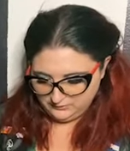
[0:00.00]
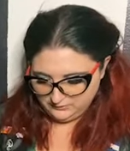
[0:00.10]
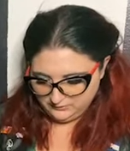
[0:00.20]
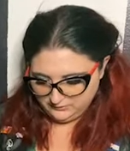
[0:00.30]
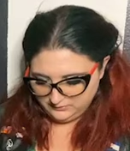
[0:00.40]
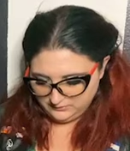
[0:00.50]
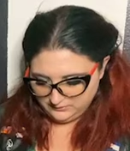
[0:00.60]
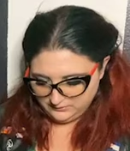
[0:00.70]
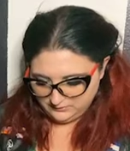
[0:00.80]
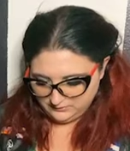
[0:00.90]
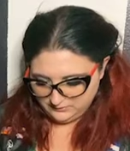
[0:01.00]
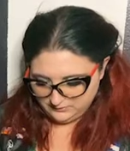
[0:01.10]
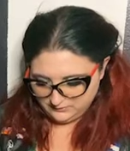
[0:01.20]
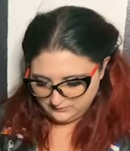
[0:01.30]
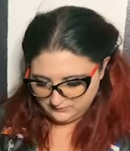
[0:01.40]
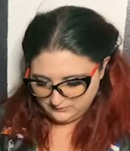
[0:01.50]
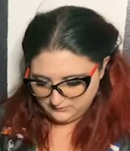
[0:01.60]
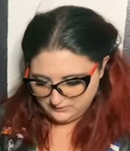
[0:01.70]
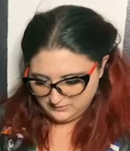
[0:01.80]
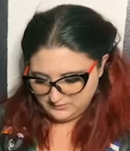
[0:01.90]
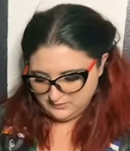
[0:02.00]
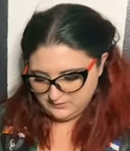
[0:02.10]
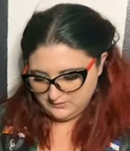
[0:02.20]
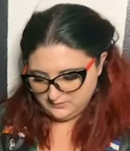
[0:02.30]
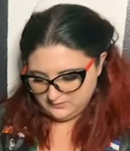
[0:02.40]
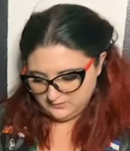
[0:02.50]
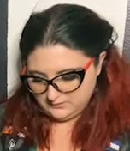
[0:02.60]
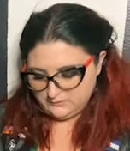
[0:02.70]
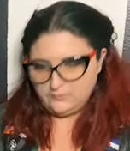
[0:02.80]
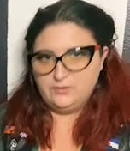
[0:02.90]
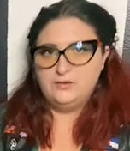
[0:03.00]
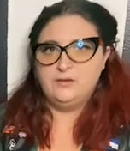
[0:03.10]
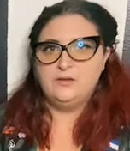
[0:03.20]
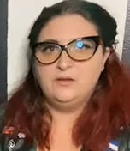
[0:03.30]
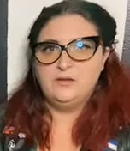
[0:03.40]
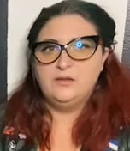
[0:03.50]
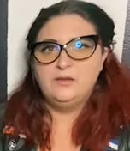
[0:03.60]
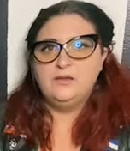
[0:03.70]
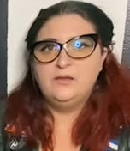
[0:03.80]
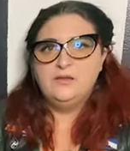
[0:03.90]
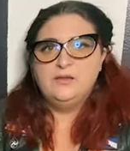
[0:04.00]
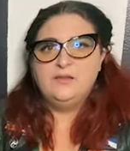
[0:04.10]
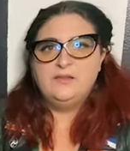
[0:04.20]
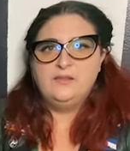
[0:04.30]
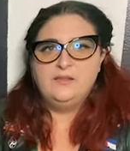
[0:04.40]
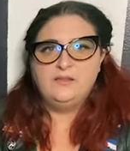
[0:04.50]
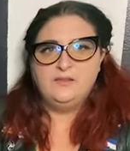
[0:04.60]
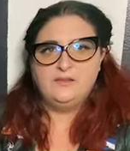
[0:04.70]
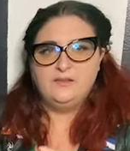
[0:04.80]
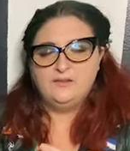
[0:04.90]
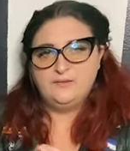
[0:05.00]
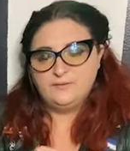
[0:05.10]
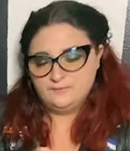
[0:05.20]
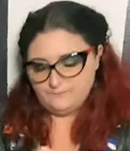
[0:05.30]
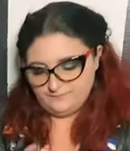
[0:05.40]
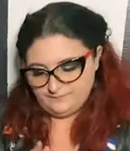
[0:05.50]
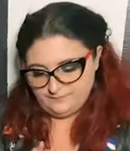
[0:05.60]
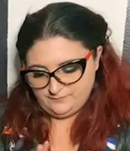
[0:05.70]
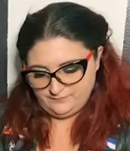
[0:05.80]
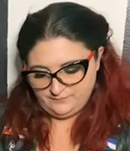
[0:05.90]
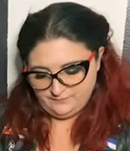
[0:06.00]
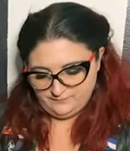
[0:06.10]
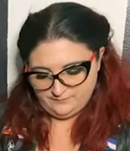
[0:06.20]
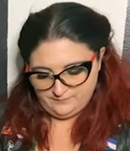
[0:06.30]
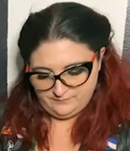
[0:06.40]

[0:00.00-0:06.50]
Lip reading: (no one is talking)